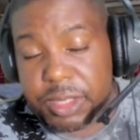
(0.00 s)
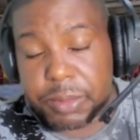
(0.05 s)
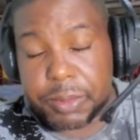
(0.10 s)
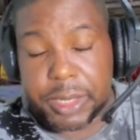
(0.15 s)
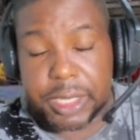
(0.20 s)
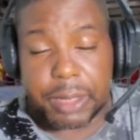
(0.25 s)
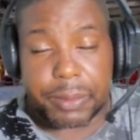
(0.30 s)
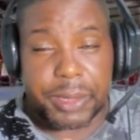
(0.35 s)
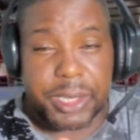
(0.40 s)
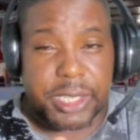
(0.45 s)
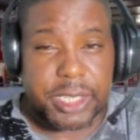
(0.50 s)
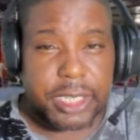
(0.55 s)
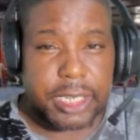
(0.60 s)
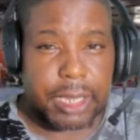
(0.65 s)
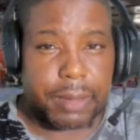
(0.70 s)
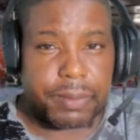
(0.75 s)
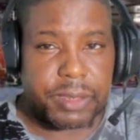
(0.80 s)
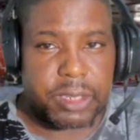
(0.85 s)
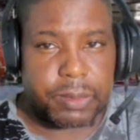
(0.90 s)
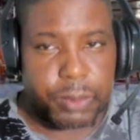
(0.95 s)
to
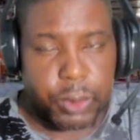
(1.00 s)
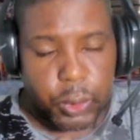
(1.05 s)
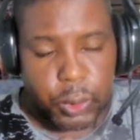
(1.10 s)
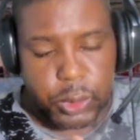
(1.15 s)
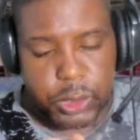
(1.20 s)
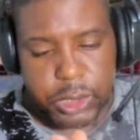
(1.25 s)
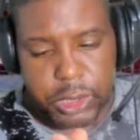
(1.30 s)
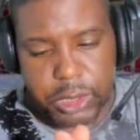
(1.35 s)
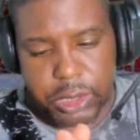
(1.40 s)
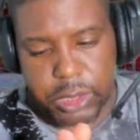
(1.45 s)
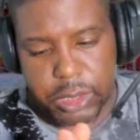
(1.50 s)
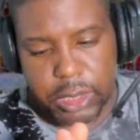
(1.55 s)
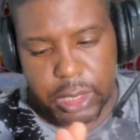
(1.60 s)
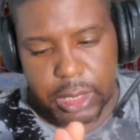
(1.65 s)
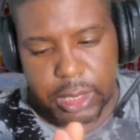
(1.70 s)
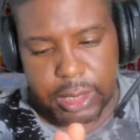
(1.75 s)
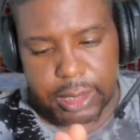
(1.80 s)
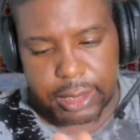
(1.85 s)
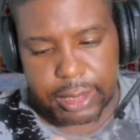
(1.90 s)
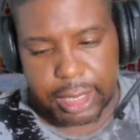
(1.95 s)
BWTM Sports
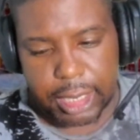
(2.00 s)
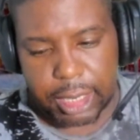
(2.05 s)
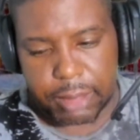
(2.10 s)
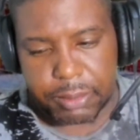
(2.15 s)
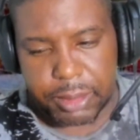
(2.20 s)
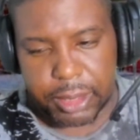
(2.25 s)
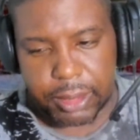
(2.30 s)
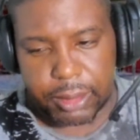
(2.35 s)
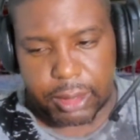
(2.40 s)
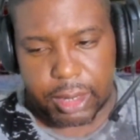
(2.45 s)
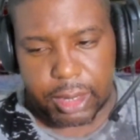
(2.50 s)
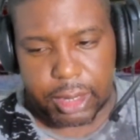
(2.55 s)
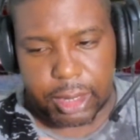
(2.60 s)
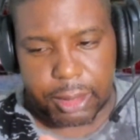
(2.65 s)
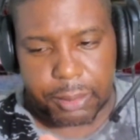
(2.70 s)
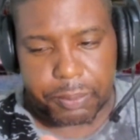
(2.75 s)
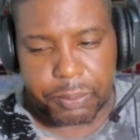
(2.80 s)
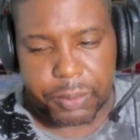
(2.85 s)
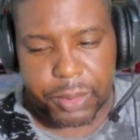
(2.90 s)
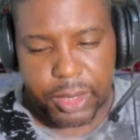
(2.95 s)
Gaming.
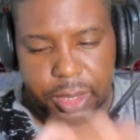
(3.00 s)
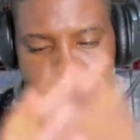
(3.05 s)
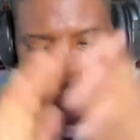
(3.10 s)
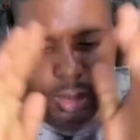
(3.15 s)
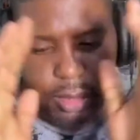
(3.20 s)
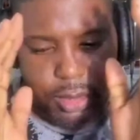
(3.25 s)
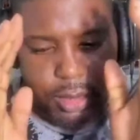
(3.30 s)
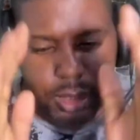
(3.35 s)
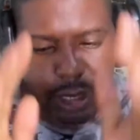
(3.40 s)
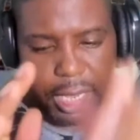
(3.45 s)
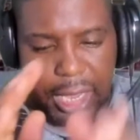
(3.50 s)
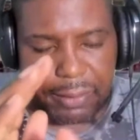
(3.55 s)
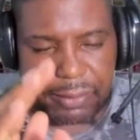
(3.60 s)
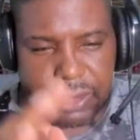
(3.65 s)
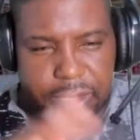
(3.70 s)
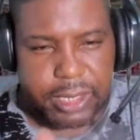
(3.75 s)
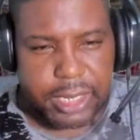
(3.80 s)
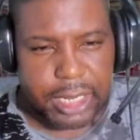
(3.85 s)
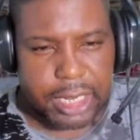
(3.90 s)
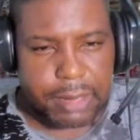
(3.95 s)

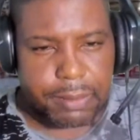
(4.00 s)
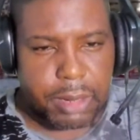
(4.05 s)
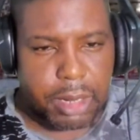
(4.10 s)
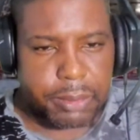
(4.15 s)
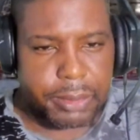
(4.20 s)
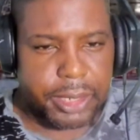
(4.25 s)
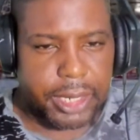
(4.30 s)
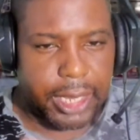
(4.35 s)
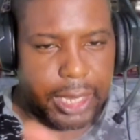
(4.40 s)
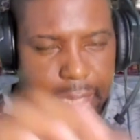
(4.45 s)
Have to take a moment